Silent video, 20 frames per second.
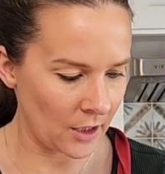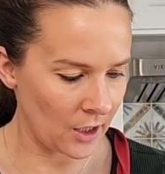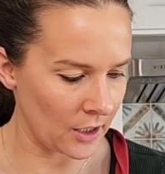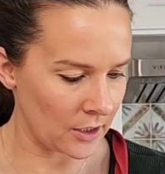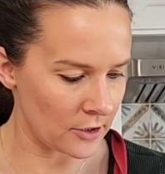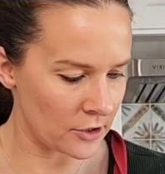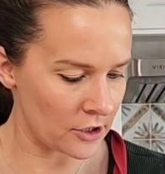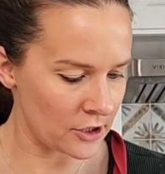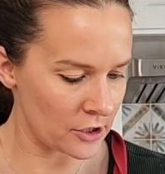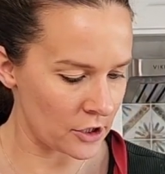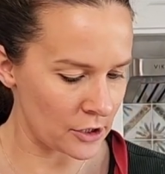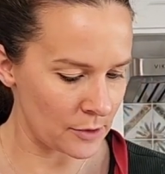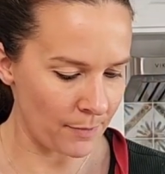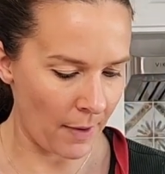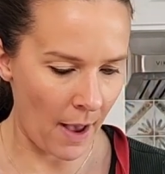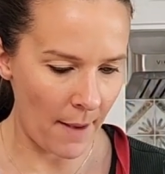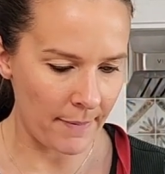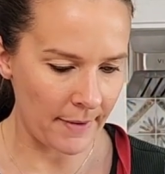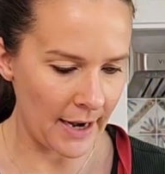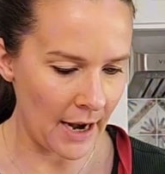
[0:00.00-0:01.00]
Look, she's just
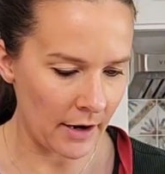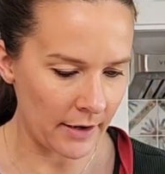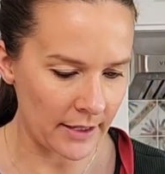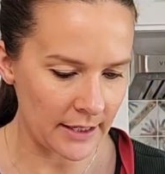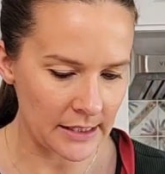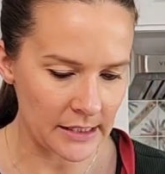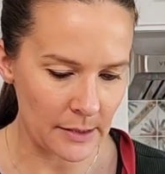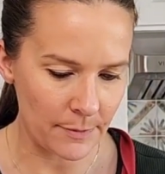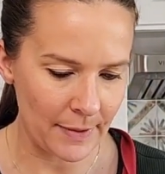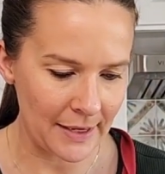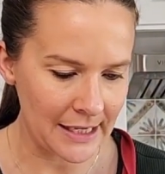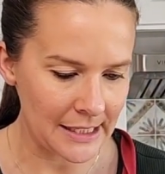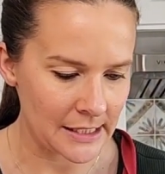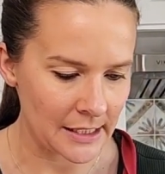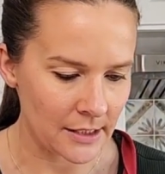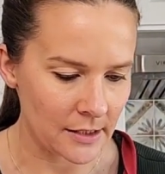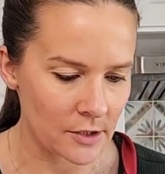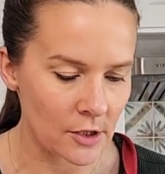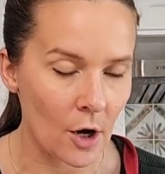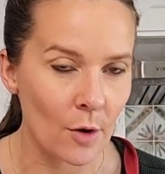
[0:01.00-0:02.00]
popping out easy
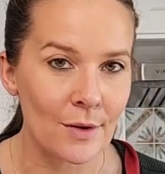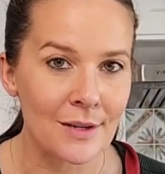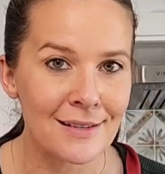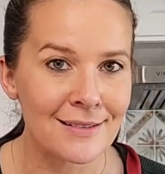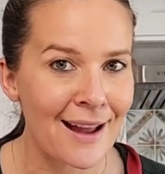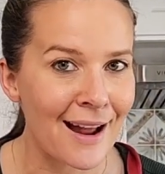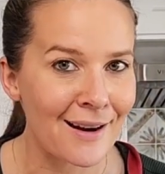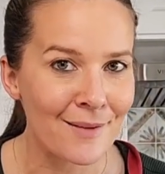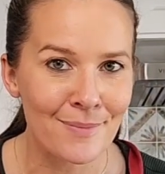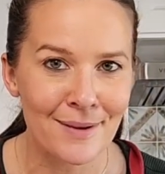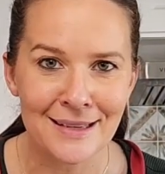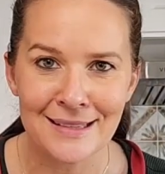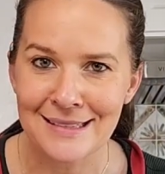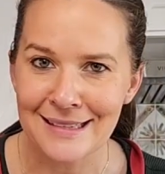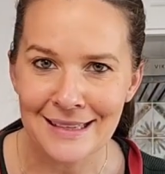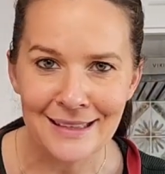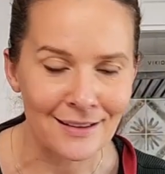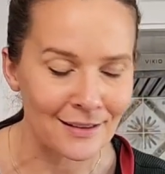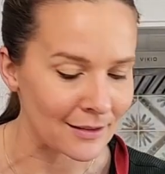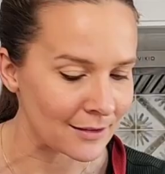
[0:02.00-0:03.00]
peasy, so not a big
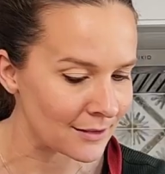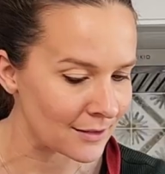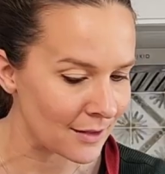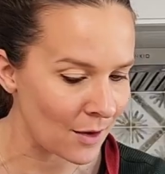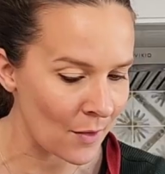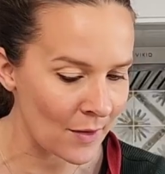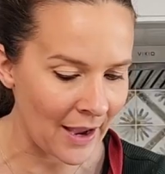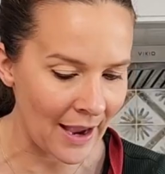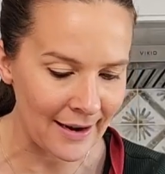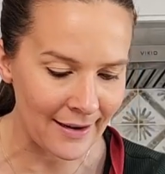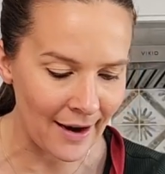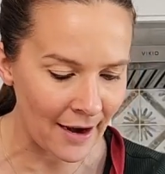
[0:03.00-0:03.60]
deal, okay?